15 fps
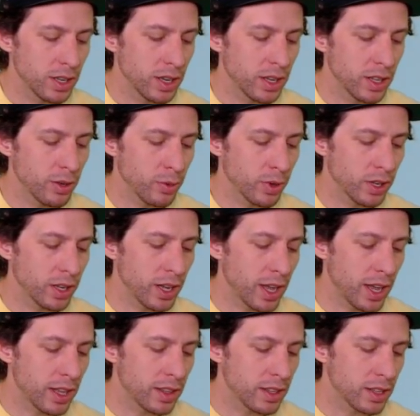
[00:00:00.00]
And then we're going to
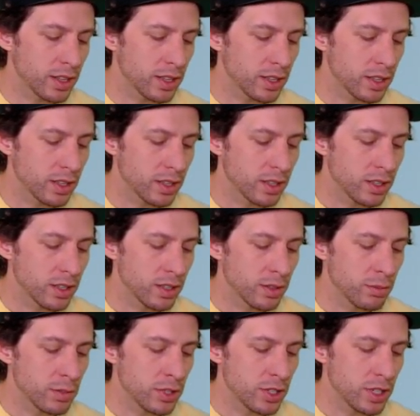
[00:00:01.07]
add the
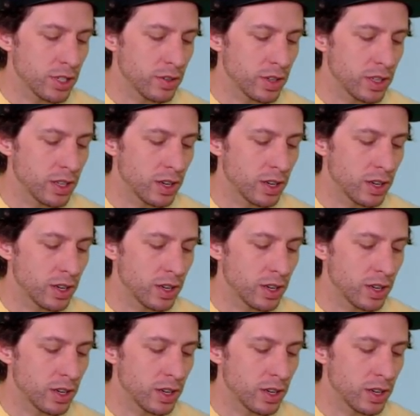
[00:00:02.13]
machinery